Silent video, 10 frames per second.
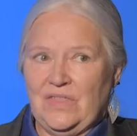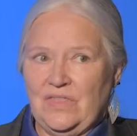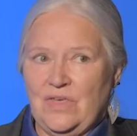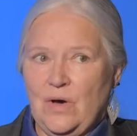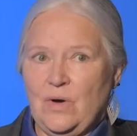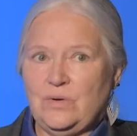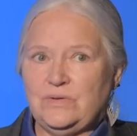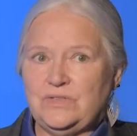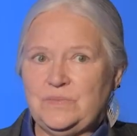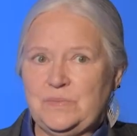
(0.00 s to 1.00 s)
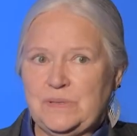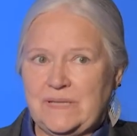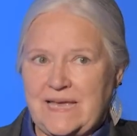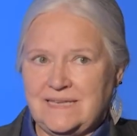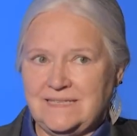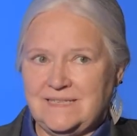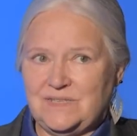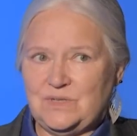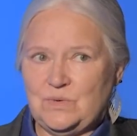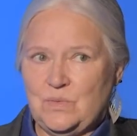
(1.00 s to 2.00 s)
those
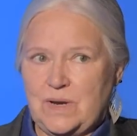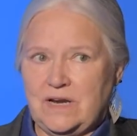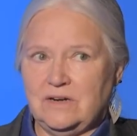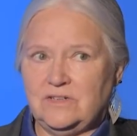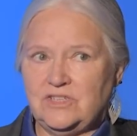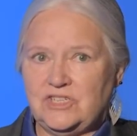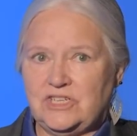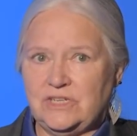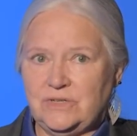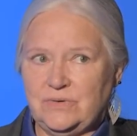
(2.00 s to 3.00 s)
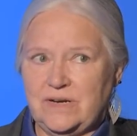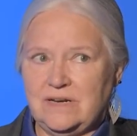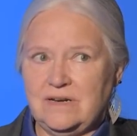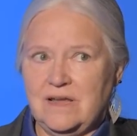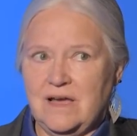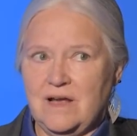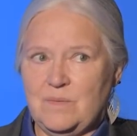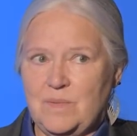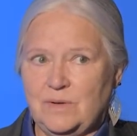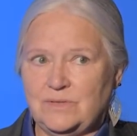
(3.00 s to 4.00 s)
places where children are
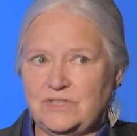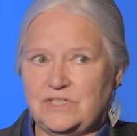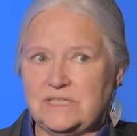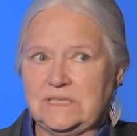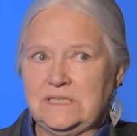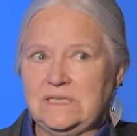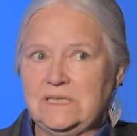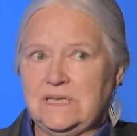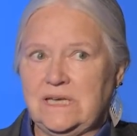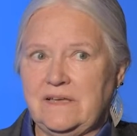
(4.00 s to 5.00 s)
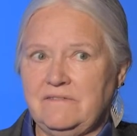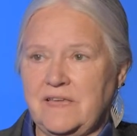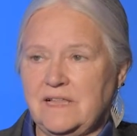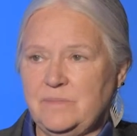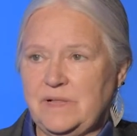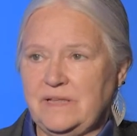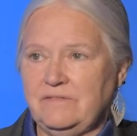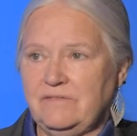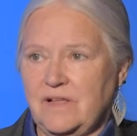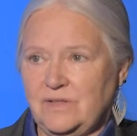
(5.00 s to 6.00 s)
most available and
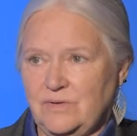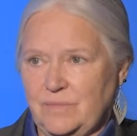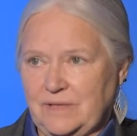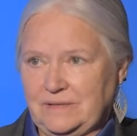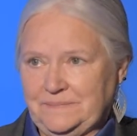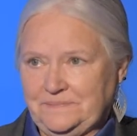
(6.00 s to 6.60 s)
vulnerable,